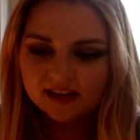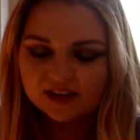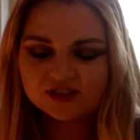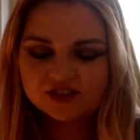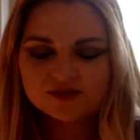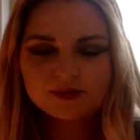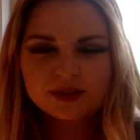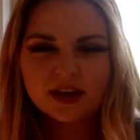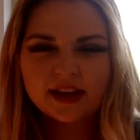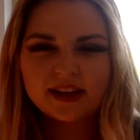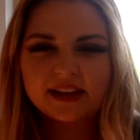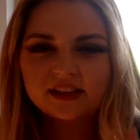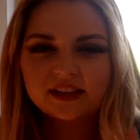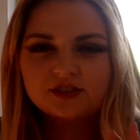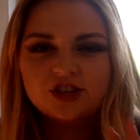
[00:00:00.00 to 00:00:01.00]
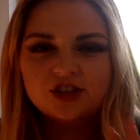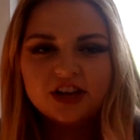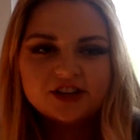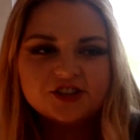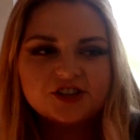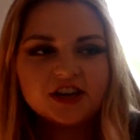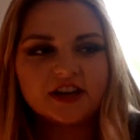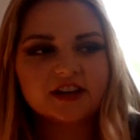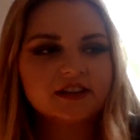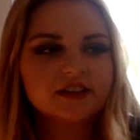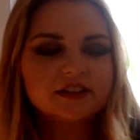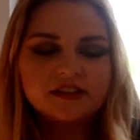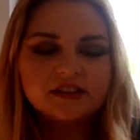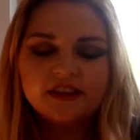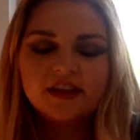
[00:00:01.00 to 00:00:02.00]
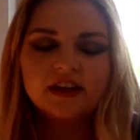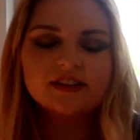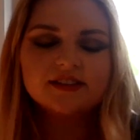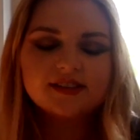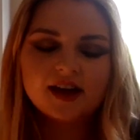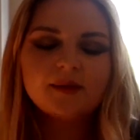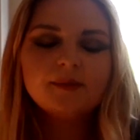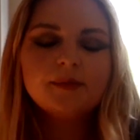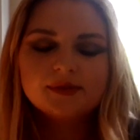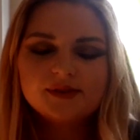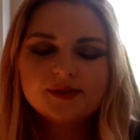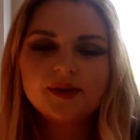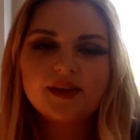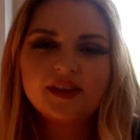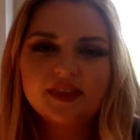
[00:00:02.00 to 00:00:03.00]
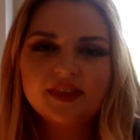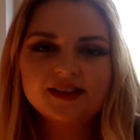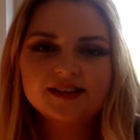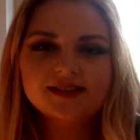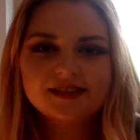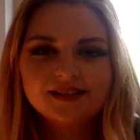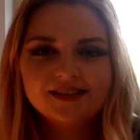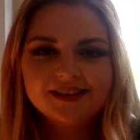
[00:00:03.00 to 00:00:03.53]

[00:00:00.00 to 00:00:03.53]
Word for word: I just really I like changing things up. So I think that's